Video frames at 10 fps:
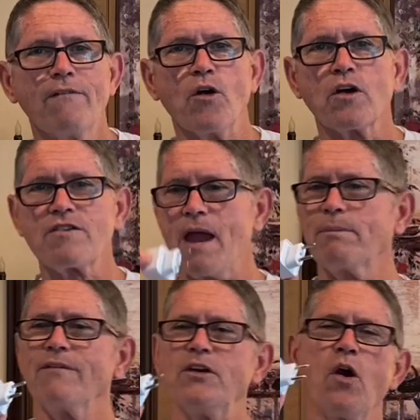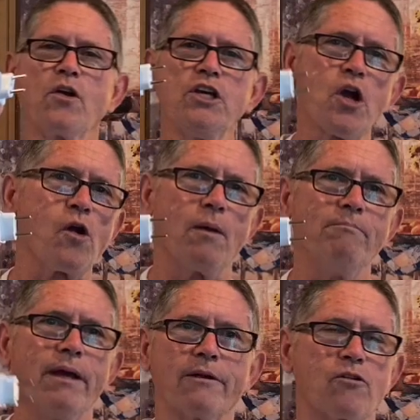for example, if you go to Europe,
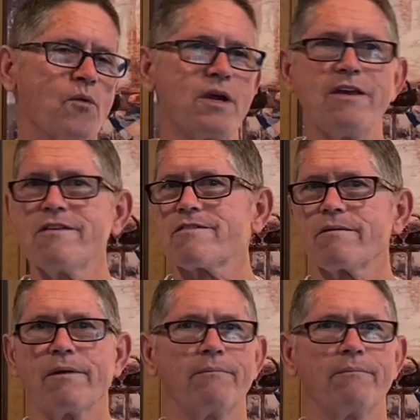Greece,